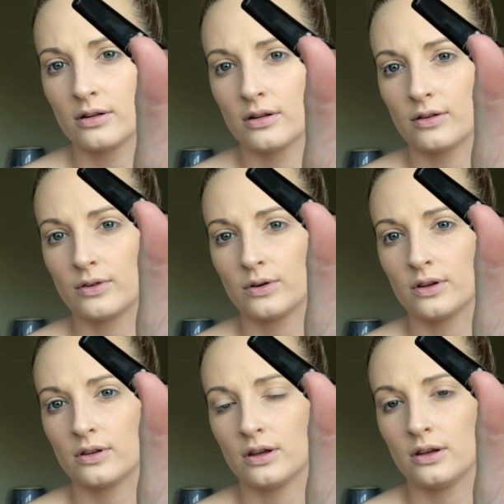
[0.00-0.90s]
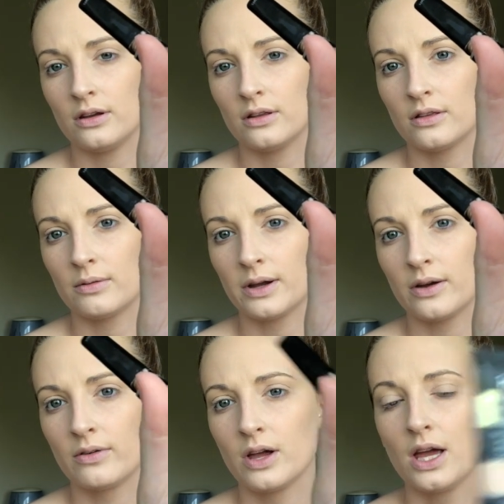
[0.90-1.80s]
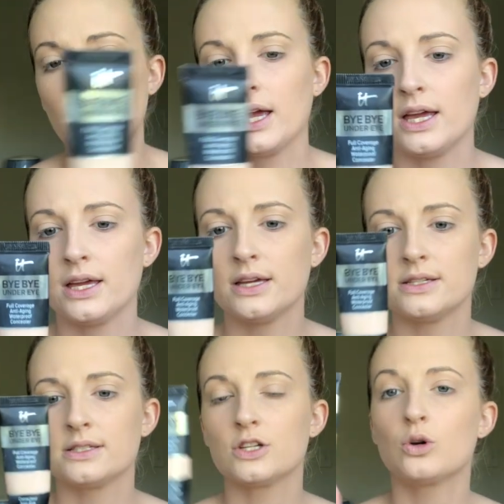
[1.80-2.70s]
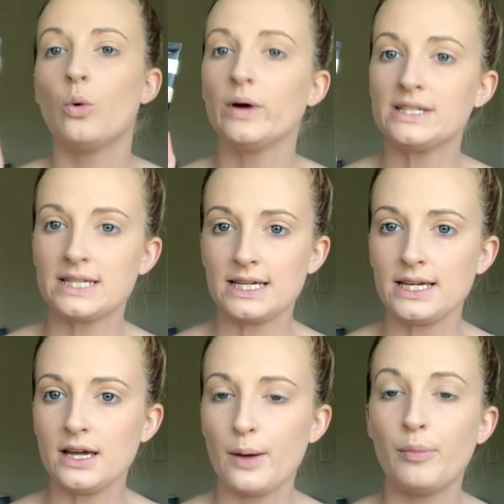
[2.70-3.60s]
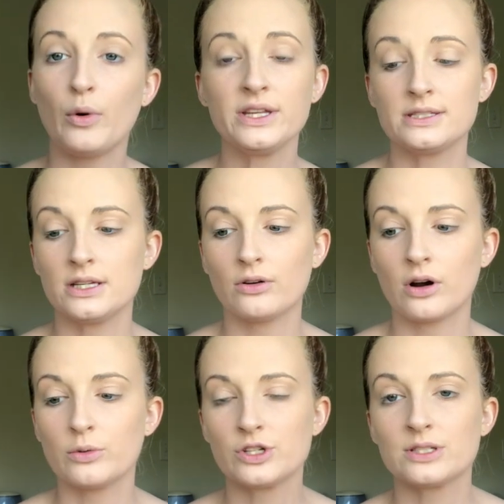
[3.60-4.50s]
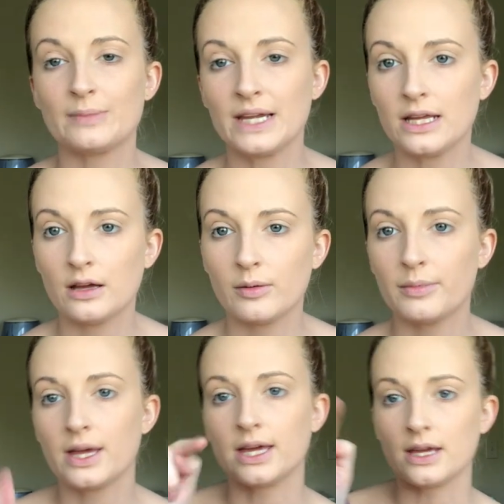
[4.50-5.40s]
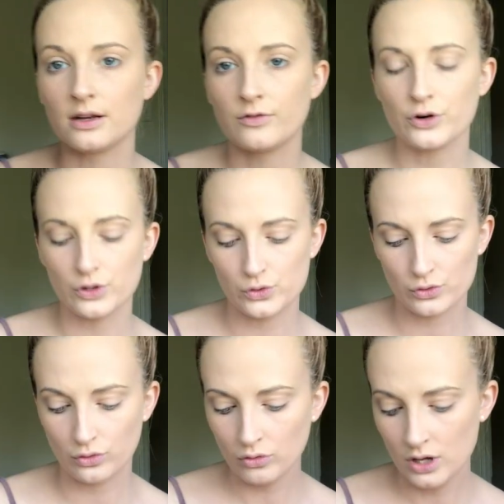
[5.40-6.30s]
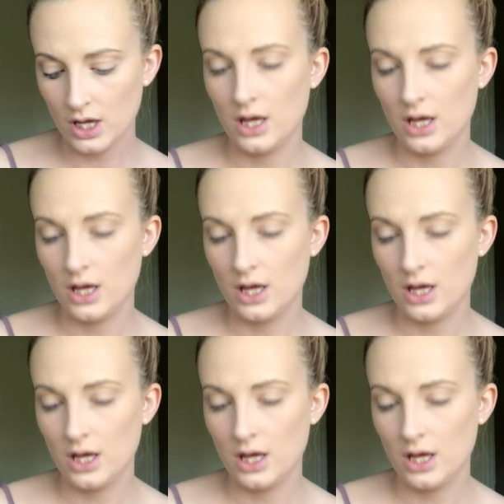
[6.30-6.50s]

Not focusing. There we go. Is 20.0, which is medium in for neutral.